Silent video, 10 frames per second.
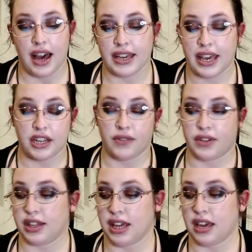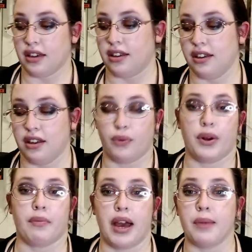i can't even think of
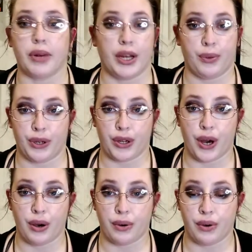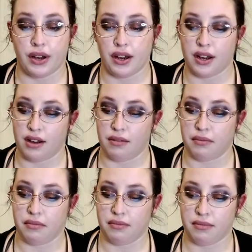where my brain would go
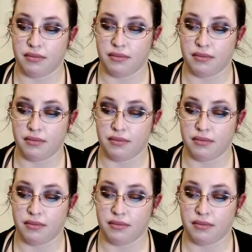um